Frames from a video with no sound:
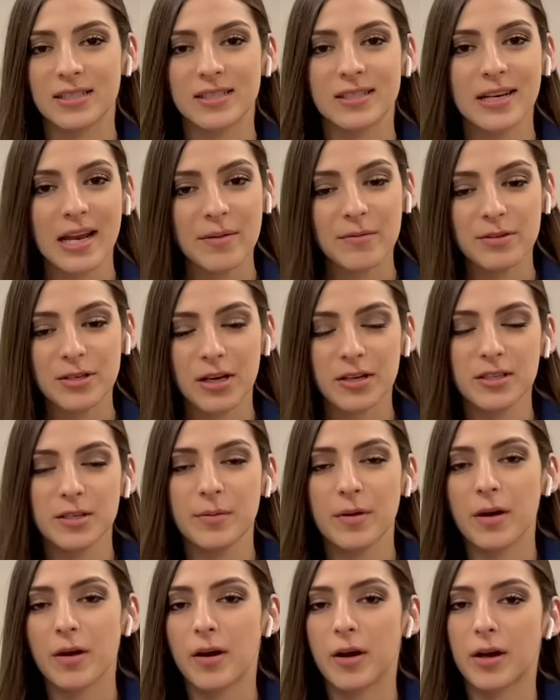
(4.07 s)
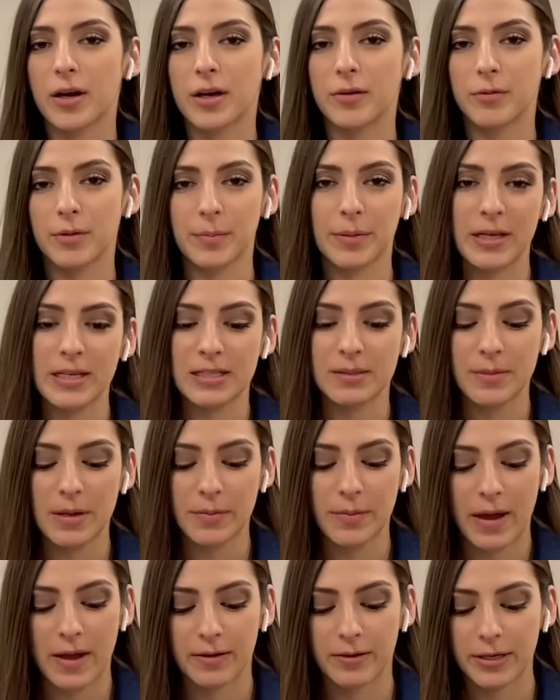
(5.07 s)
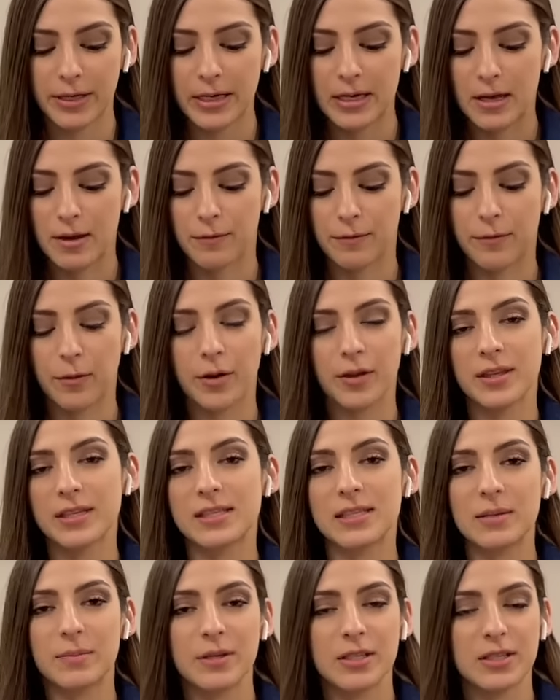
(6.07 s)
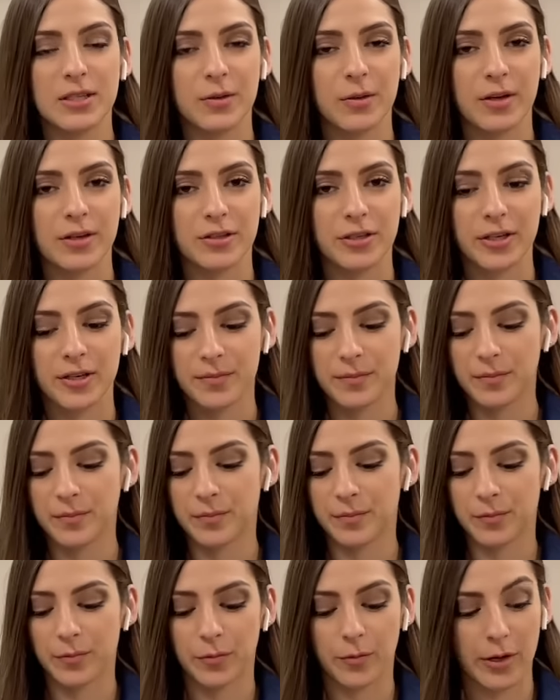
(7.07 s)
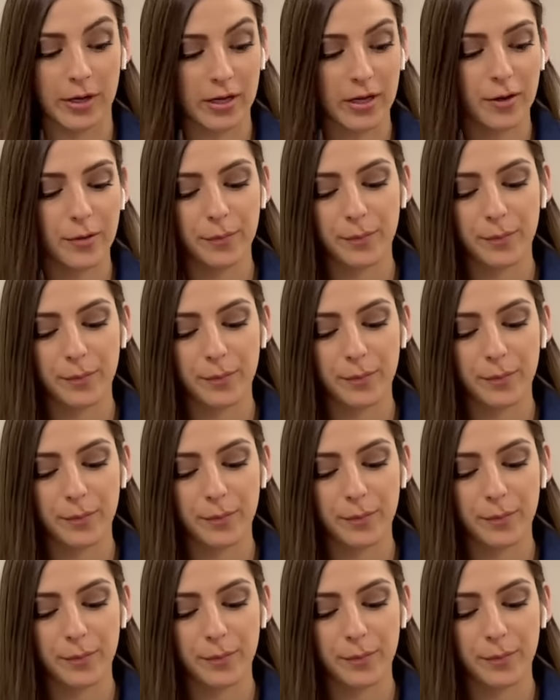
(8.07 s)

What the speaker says: Today I'm going to talk to you about our replacement battery for the CP200 radio.